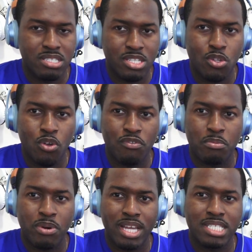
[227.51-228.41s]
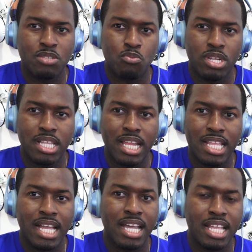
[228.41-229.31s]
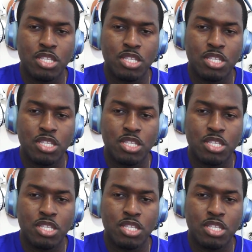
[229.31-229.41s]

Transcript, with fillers: still overpriced at 199.